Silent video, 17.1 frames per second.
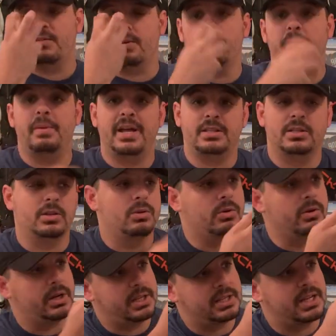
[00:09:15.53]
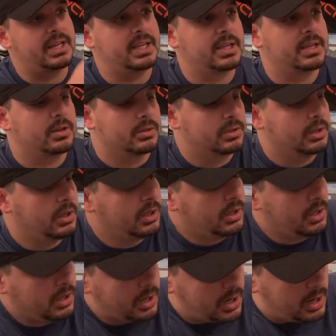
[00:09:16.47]
from a Mandalorian that he killed.
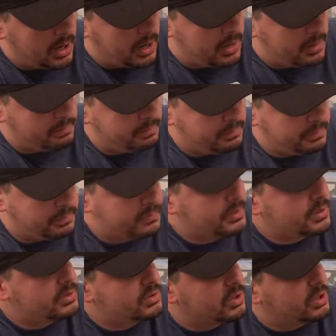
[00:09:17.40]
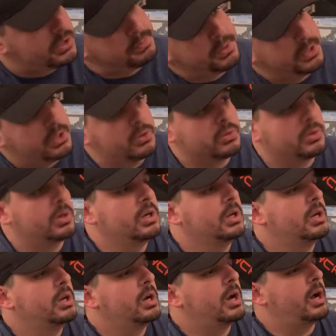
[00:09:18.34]
So it's pretty cool.
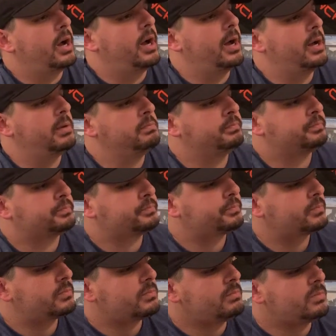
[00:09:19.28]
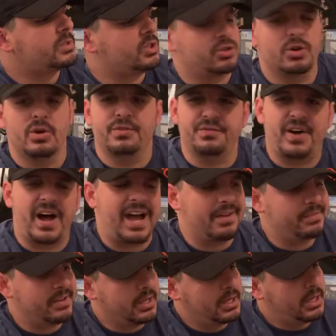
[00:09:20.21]
So
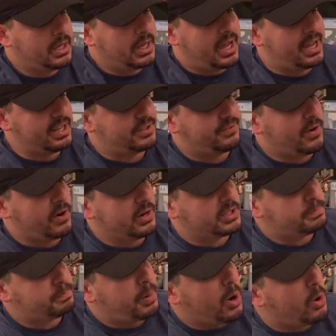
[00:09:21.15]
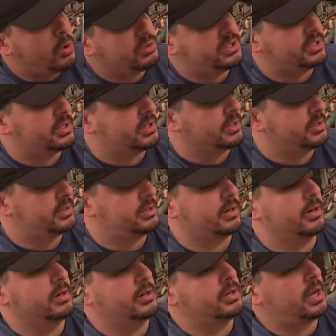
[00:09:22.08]
5. As far as pose is
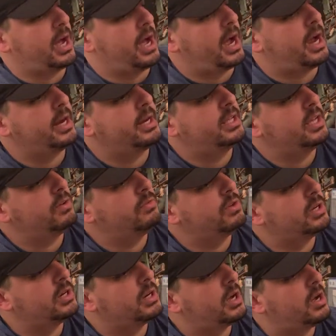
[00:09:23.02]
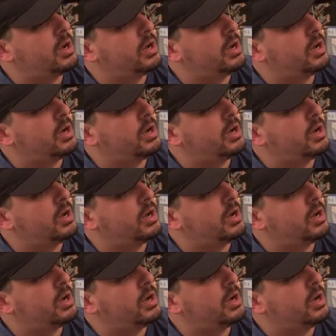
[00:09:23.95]
concerned, I'd give it